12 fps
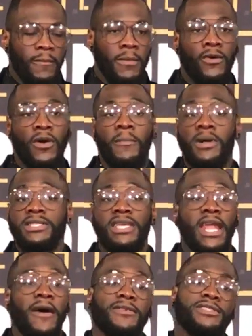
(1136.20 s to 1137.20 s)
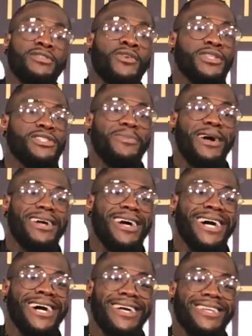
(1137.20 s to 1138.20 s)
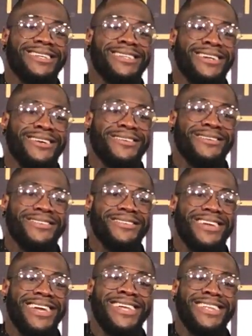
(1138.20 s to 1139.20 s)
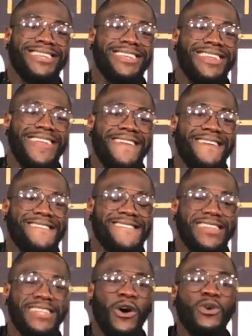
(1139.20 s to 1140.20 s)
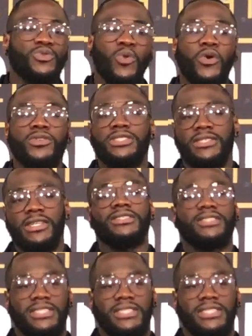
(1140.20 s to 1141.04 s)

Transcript: my grandma said I was anointed by God, you know, and those words still